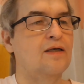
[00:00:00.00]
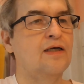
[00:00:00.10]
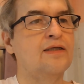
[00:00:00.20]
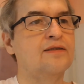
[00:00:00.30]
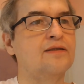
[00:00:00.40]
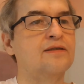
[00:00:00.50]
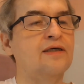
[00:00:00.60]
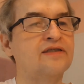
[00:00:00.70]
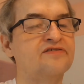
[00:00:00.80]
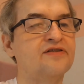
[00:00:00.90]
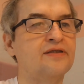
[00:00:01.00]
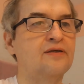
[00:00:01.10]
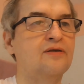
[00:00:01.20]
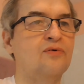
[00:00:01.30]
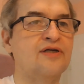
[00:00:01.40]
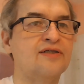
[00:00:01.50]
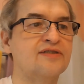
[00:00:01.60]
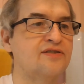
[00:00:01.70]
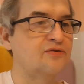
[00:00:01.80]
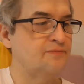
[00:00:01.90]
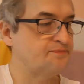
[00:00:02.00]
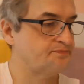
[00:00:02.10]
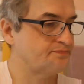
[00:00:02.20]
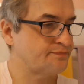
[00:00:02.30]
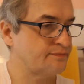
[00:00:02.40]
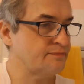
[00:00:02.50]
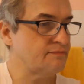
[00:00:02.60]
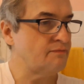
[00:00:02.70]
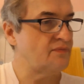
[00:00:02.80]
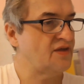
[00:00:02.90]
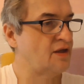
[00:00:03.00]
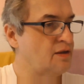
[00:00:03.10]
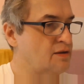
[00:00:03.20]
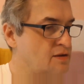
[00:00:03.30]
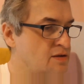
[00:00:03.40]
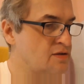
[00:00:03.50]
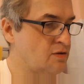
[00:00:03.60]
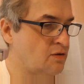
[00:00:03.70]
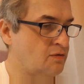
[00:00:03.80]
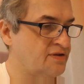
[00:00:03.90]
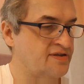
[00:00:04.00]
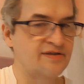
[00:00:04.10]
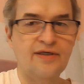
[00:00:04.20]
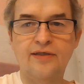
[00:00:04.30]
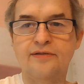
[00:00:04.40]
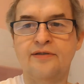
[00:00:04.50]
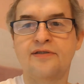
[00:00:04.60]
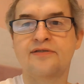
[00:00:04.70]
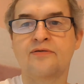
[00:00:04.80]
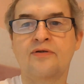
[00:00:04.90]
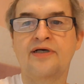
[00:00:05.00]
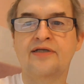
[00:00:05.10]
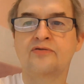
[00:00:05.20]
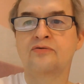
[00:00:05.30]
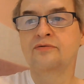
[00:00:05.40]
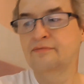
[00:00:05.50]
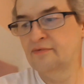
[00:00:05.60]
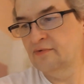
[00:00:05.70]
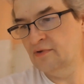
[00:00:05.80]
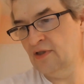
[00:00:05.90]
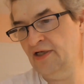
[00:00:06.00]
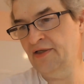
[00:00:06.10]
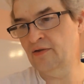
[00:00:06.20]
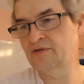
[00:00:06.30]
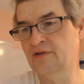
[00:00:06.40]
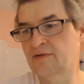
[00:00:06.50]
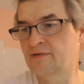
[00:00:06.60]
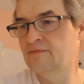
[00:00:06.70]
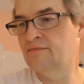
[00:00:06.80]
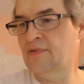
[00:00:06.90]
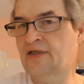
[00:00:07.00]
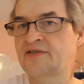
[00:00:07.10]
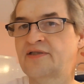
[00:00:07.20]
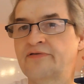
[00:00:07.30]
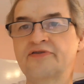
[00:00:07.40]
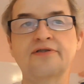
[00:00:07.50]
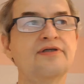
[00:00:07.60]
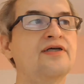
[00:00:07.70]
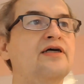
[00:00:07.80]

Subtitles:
And other thing, what else is new? So this and that, yes, so I had to clean out my stuff here.